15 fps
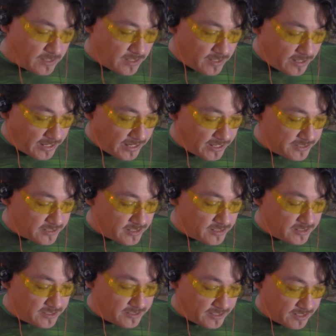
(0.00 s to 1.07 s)
And
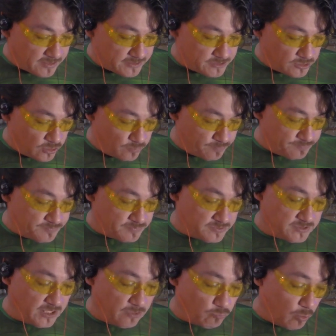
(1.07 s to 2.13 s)
so
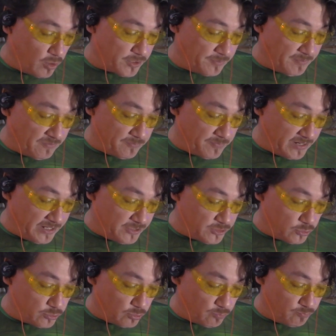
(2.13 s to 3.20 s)
they welcome everybody
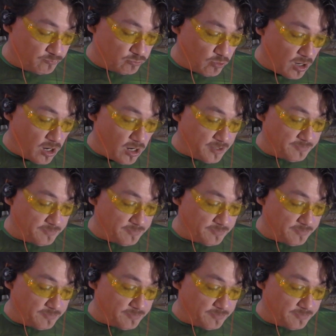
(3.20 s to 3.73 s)
to the Raw,